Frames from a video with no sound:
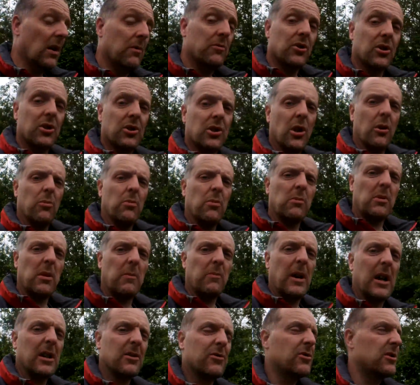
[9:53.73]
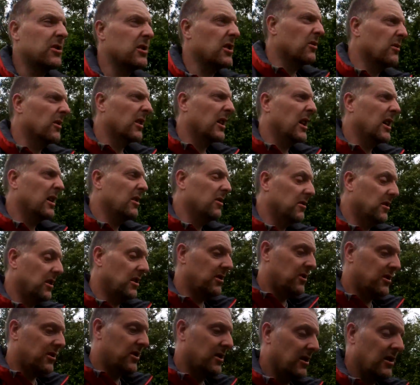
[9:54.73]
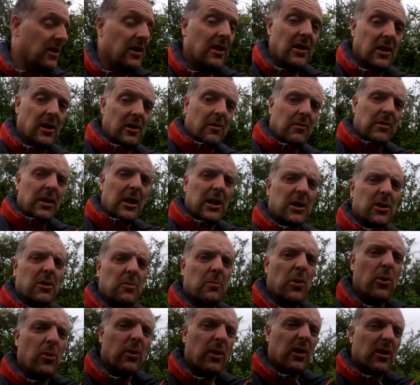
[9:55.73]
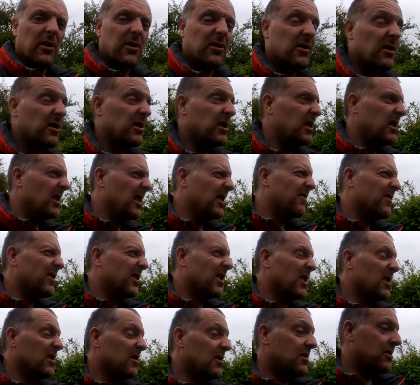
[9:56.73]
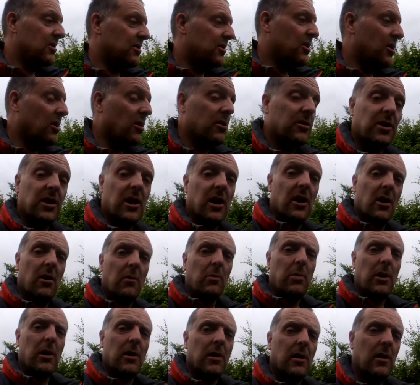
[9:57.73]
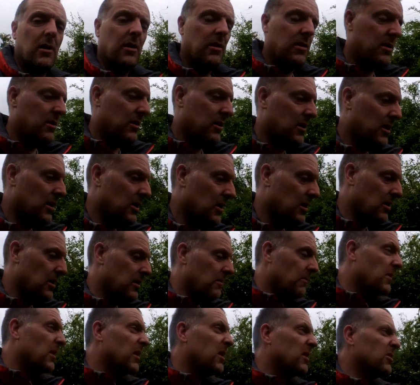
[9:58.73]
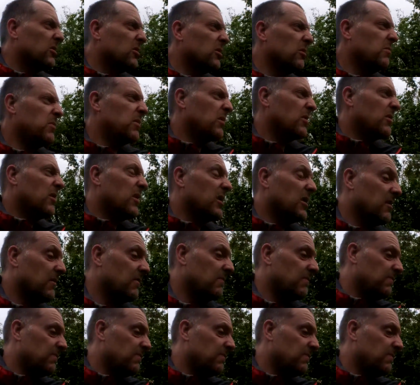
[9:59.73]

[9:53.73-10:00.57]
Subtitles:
just hoping my battery's okay on this PlaySport because I didn't have a chance to charge it up. That should be alright.